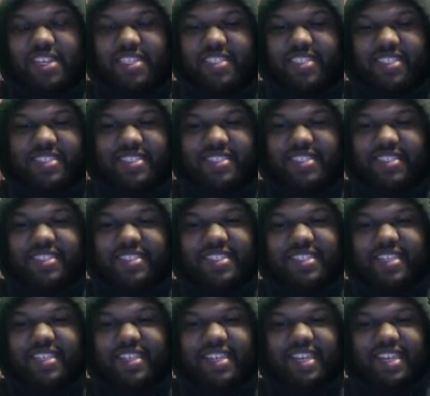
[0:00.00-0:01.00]
He just,
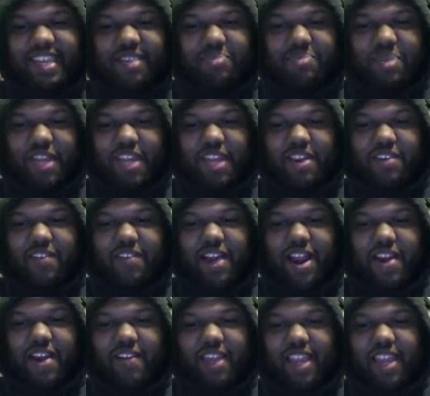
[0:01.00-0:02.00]
he playing
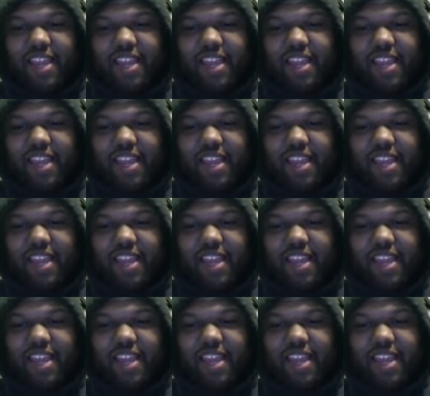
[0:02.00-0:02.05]
around,